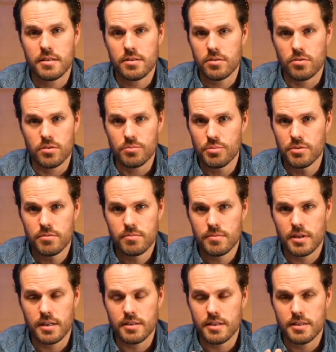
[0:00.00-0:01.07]
not the
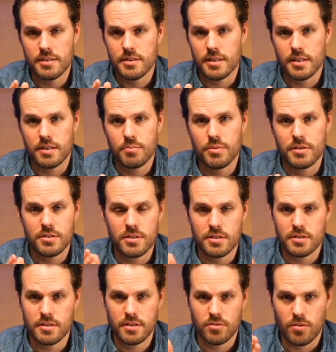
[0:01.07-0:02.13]
group, not in sync,
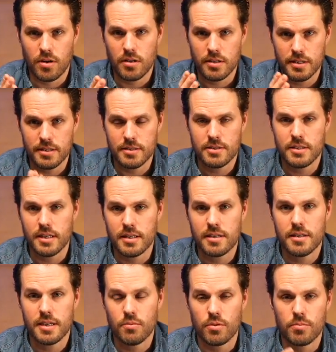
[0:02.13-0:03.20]
but just they're all in
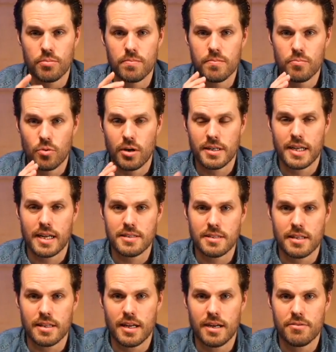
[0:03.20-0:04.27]
sync and we're
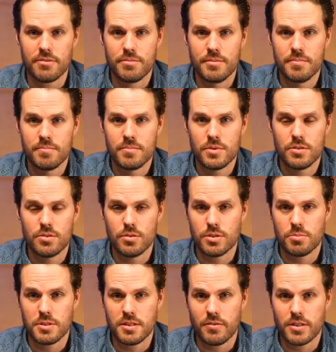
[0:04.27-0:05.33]
broadcasting live
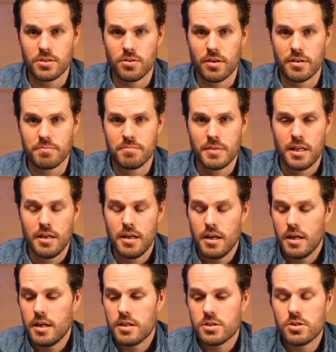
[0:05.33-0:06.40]
to a specific song.
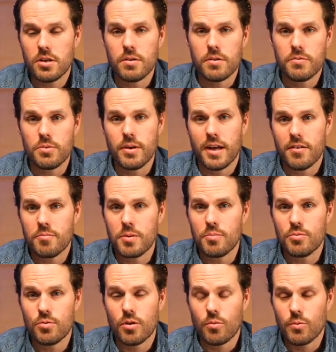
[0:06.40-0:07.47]
So if you
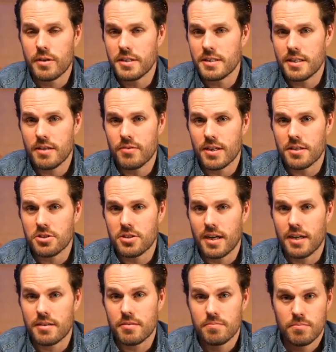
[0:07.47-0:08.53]
have people who are willing to give
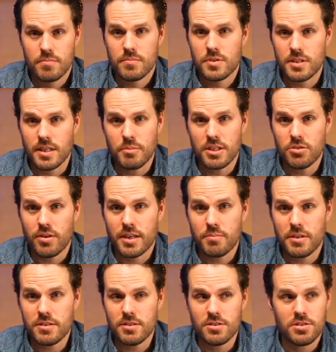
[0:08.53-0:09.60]
that a shot, send
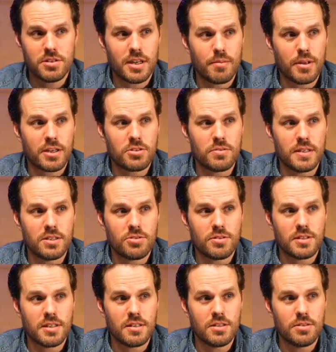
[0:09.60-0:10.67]
me a direct message. I'm
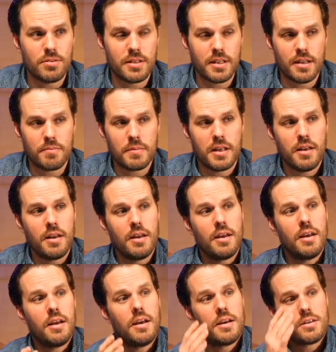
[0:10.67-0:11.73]
actually interested in doing that.
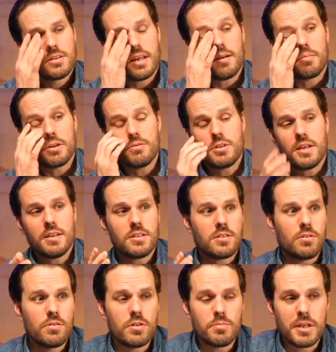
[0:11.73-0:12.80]
So yeah, Blue
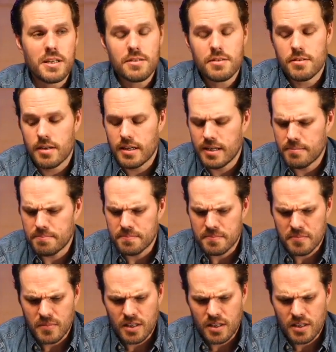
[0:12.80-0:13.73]
Jeans, Google Meet,